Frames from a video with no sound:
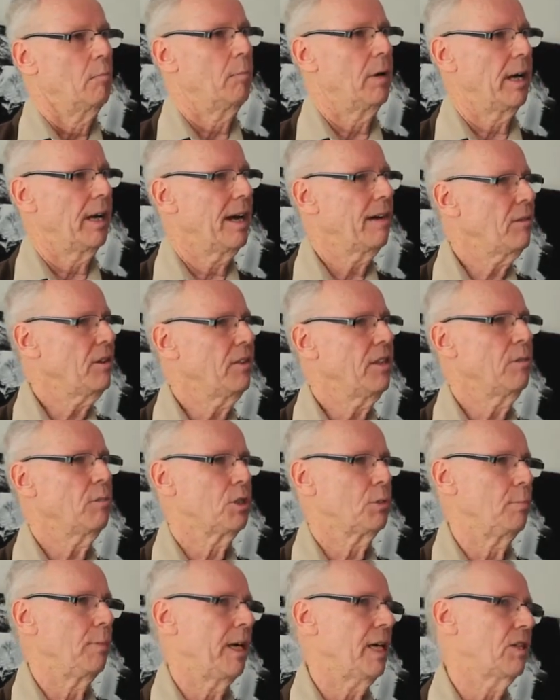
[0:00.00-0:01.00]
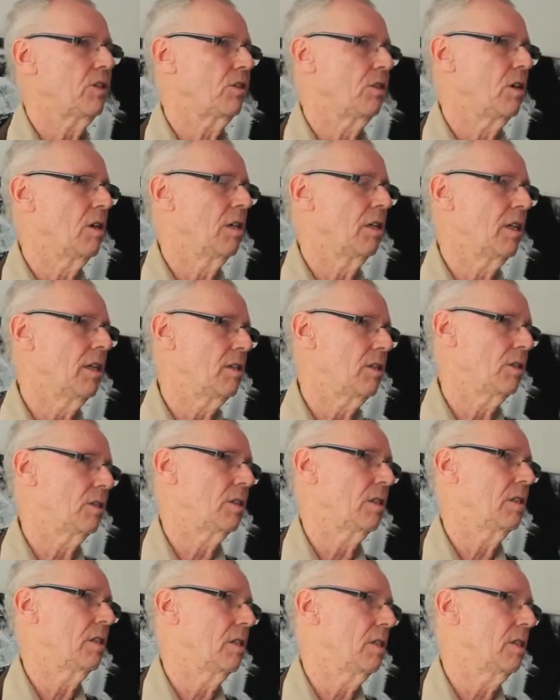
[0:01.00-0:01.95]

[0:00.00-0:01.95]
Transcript: But everything was based on his